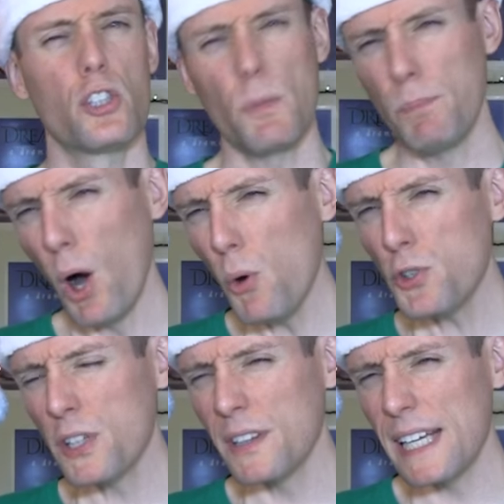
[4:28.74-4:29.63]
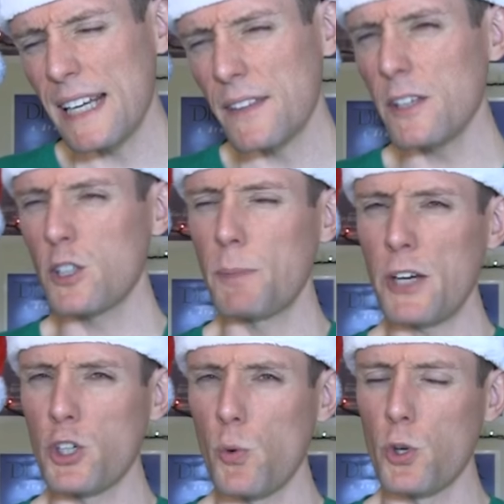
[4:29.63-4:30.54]
Supposedly, this
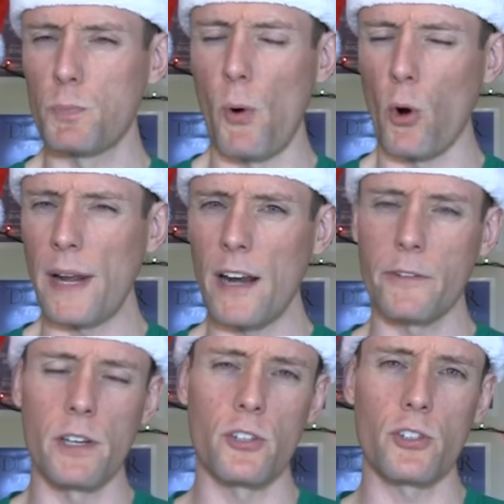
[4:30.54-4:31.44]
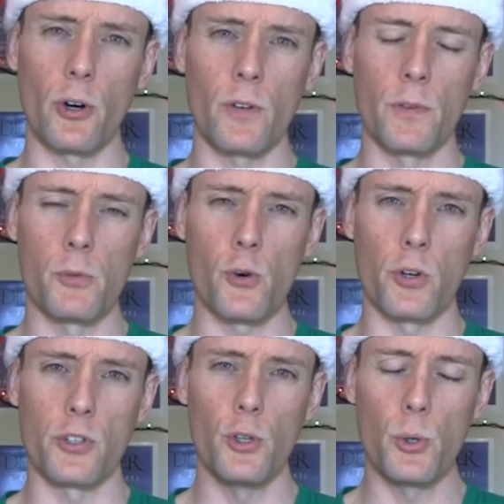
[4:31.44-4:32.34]
special was born out of concern from
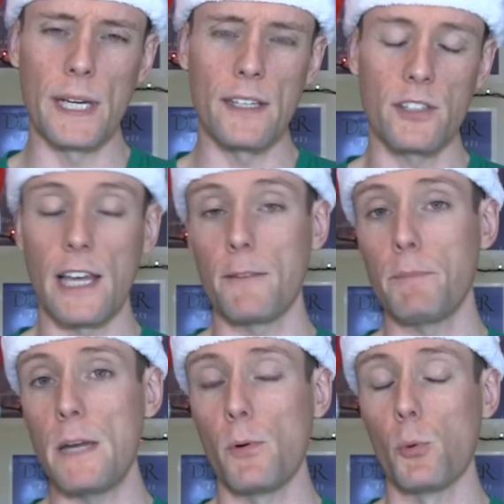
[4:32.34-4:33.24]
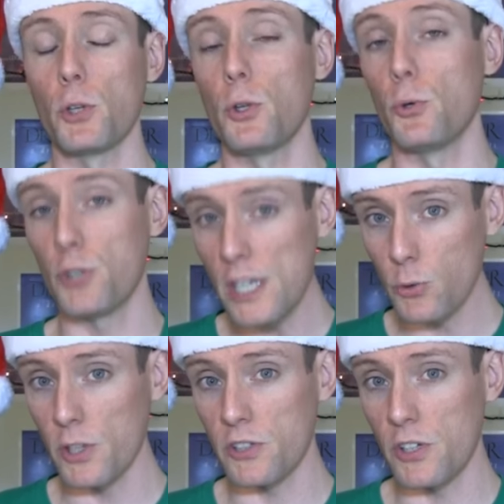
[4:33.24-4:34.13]
George Lucas that people would lose
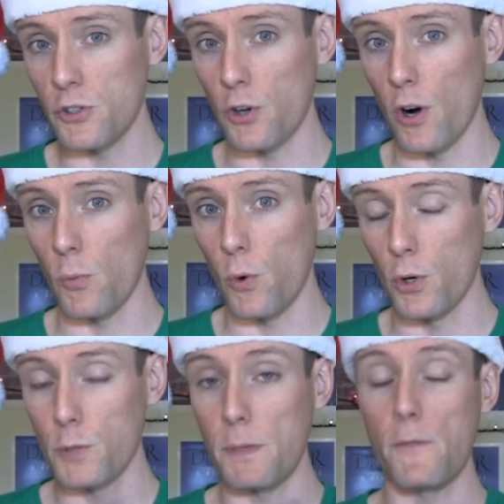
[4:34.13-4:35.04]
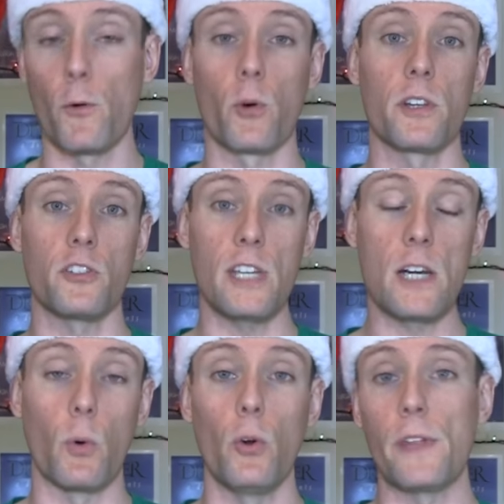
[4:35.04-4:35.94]
interest in Star Wars before the
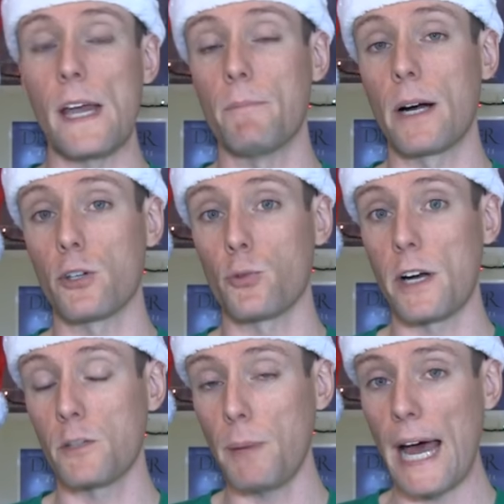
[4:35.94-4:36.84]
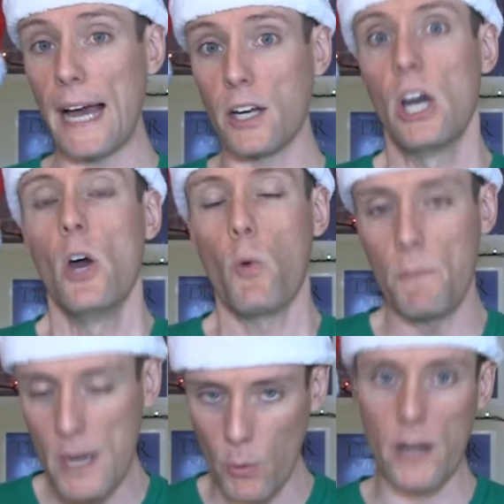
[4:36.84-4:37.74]
sequel, The Empire Strikes Back,
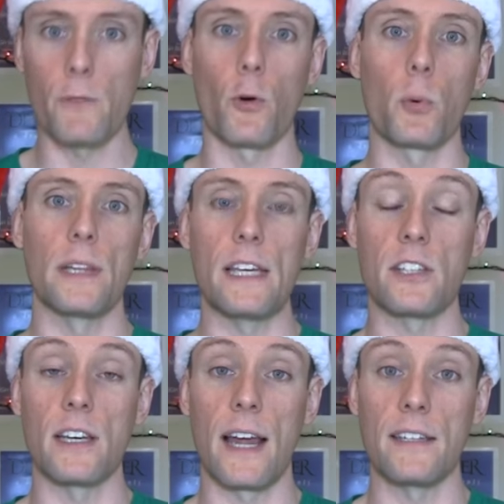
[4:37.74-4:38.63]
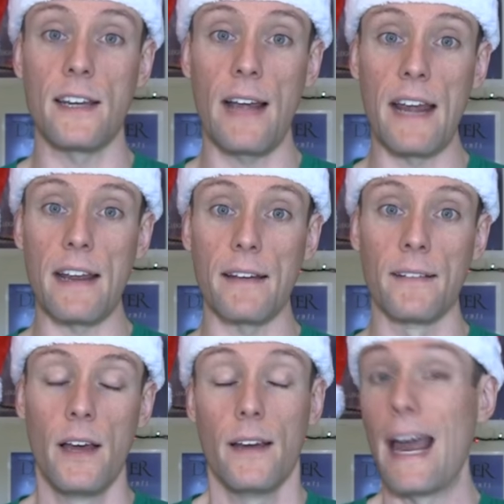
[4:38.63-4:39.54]
would be ready for release in
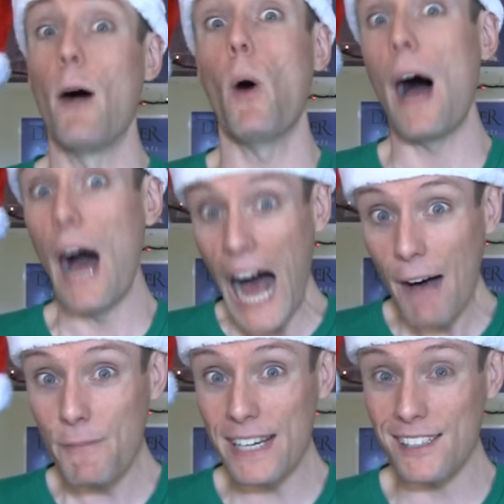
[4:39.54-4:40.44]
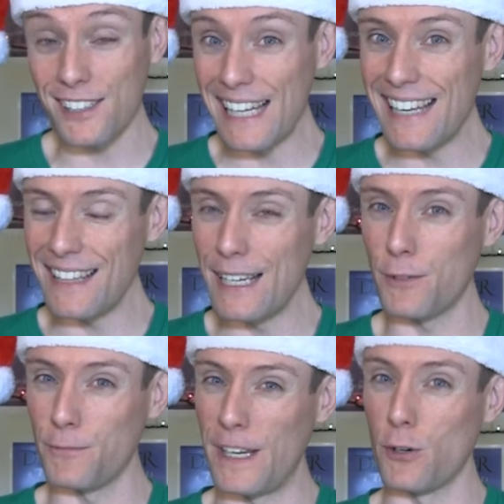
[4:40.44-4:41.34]
1980. Now, obviously,
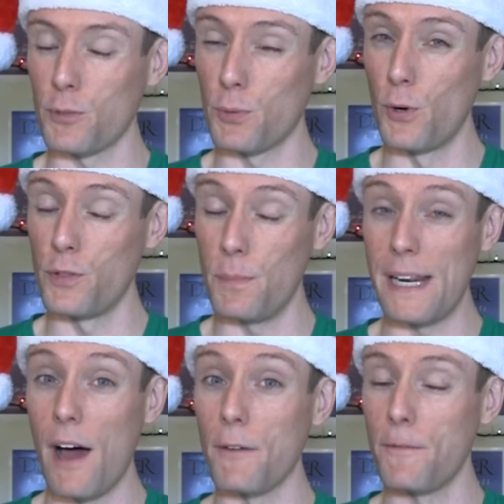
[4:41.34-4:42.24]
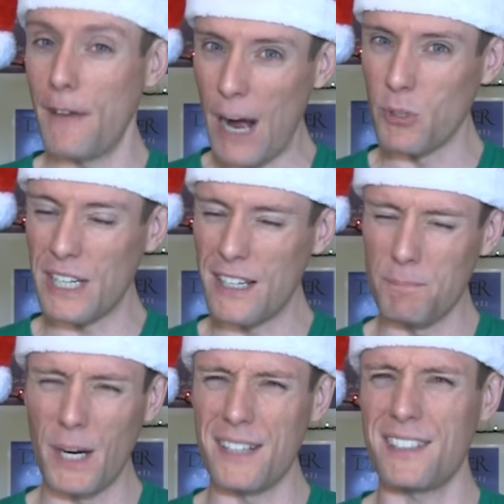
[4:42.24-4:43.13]
these fears proved to be
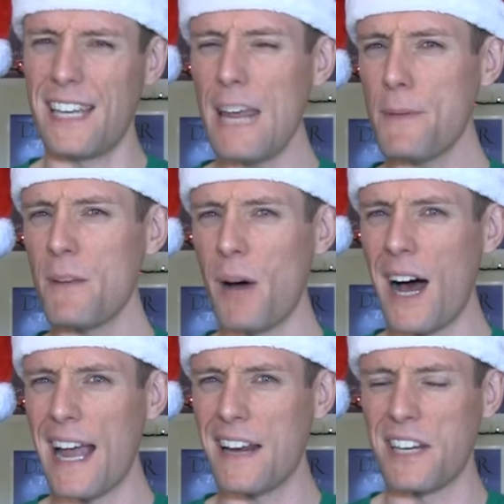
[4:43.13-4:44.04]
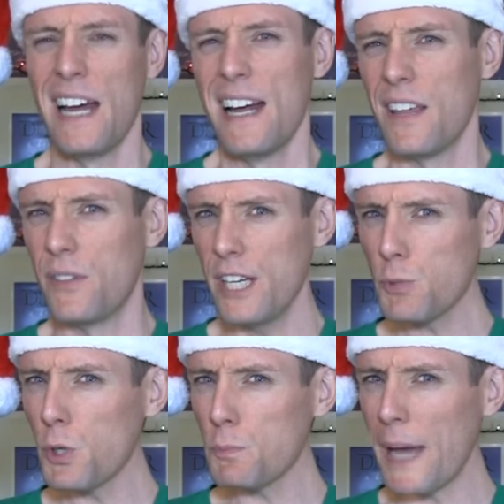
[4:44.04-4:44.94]
unfounded, but keep in mind,
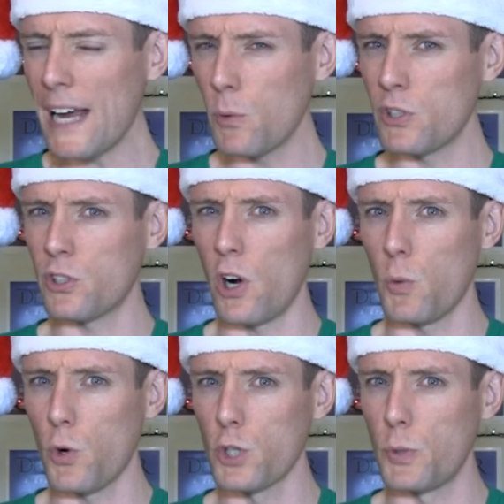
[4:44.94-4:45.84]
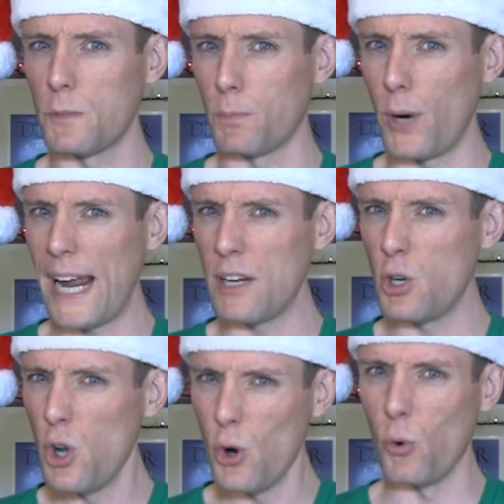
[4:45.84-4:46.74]
this was back when Star Wars was
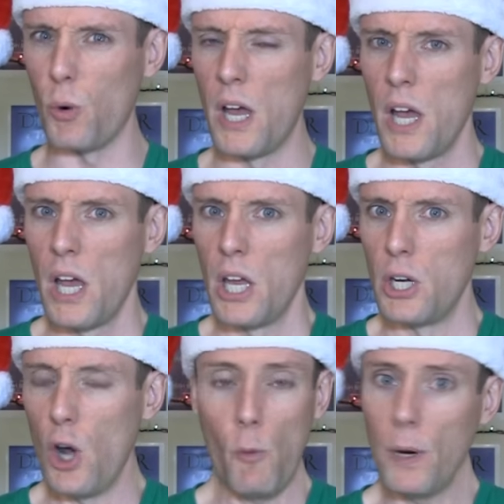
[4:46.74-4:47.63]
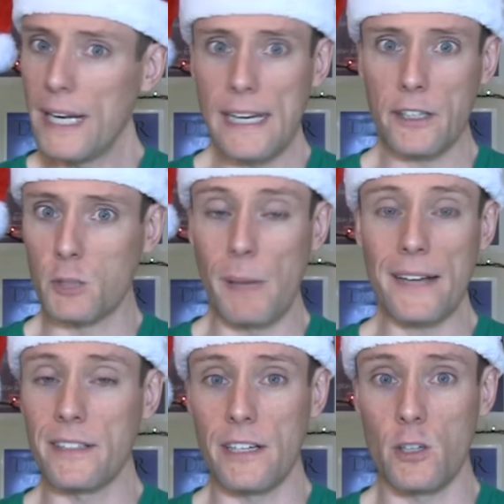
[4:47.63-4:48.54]
brand new. Nobody
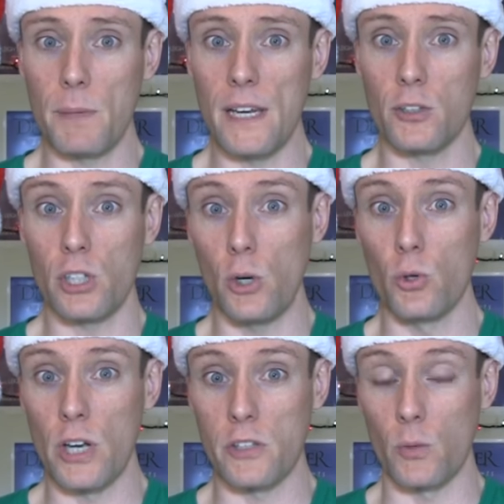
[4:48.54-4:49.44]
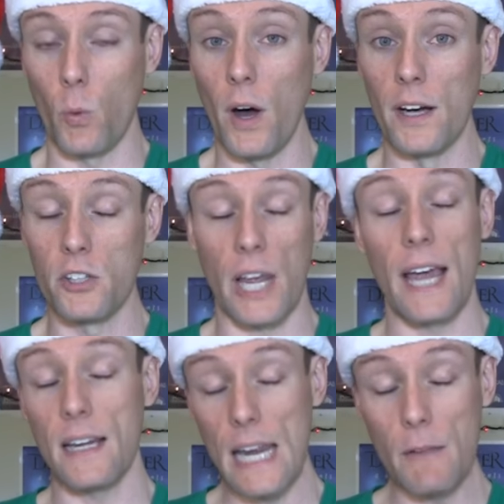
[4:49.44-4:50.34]
expected it to be as huge as it was,
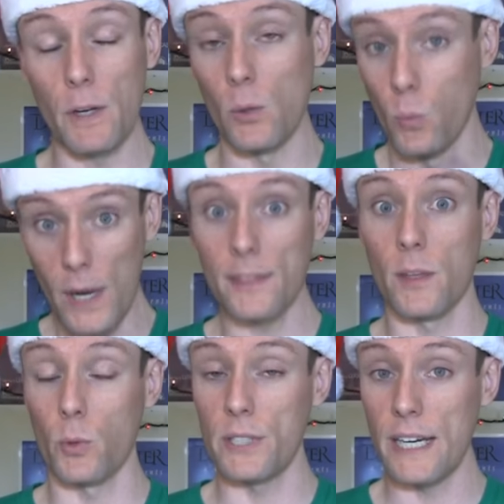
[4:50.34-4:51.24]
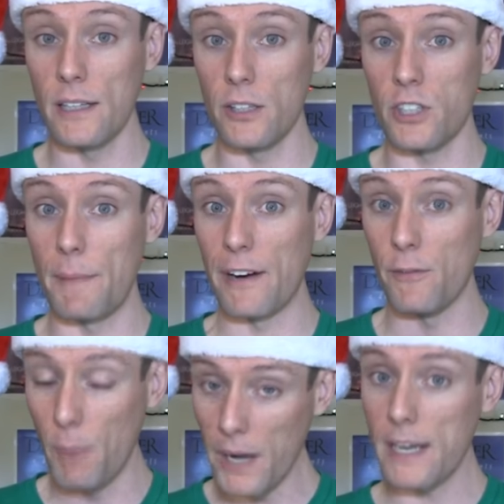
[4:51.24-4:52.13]
and even with the ridiculous amount
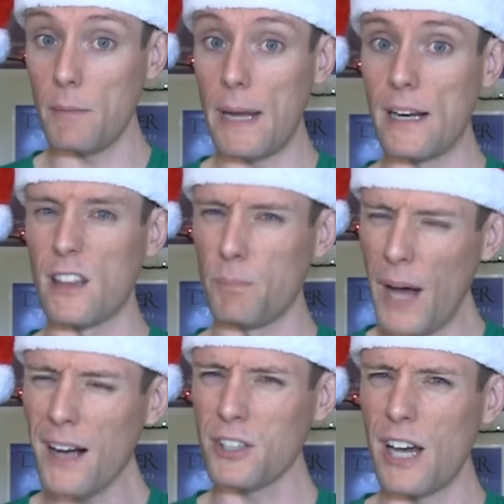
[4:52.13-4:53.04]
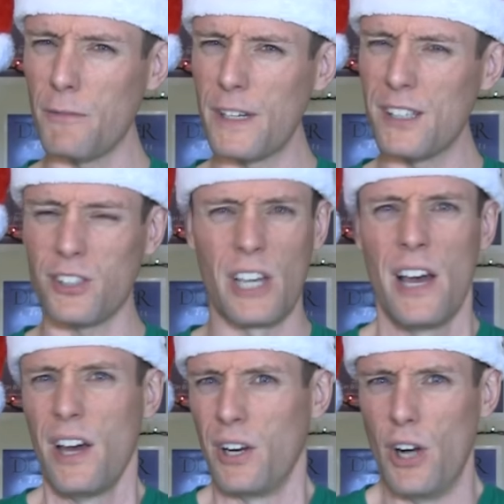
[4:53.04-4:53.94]
of money it made at the box office,
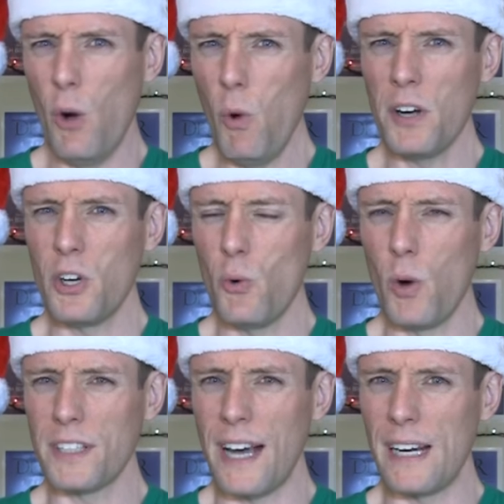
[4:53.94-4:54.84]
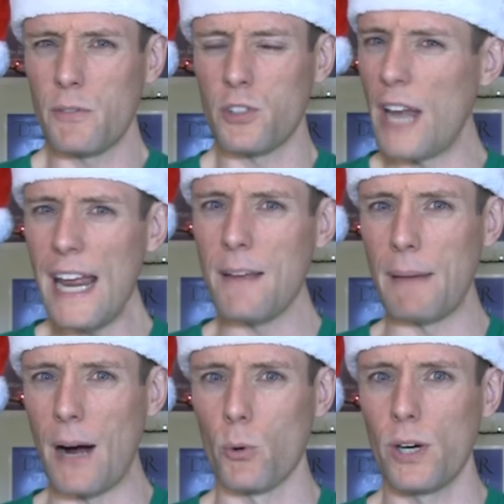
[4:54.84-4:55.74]
no one knew what kind of staying
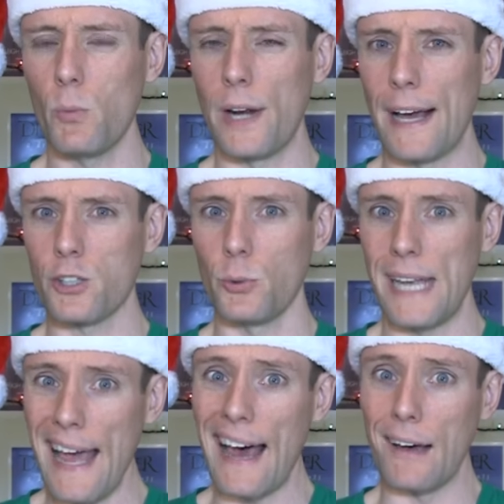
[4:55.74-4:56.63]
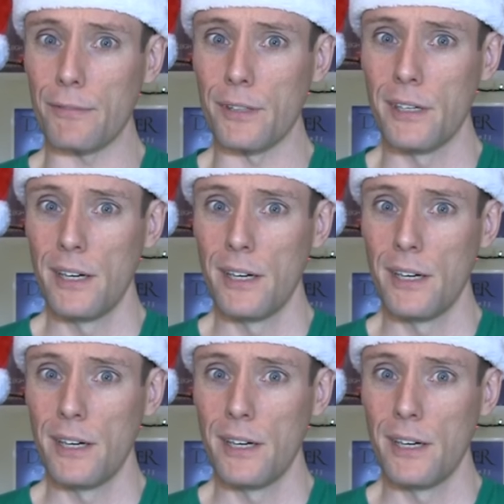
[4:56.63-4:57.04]
power it would actually have.